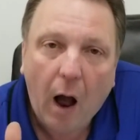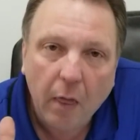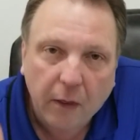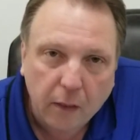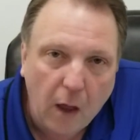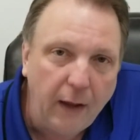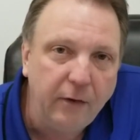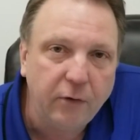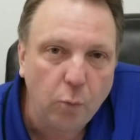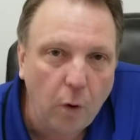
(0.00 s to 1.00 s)
The
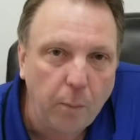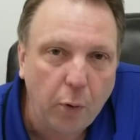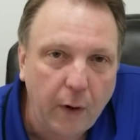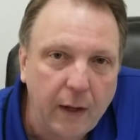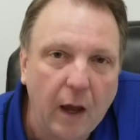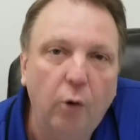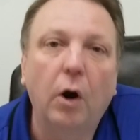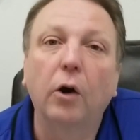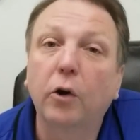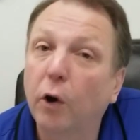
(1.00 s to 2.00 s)
lines that we're putting out
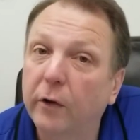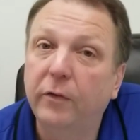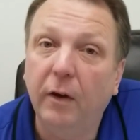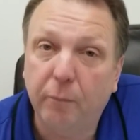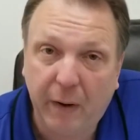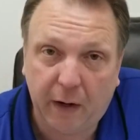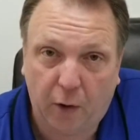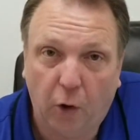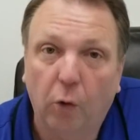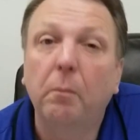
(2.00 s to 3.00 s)
are courtesy of
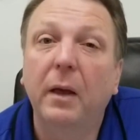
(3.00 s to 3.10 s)
Pinnacle.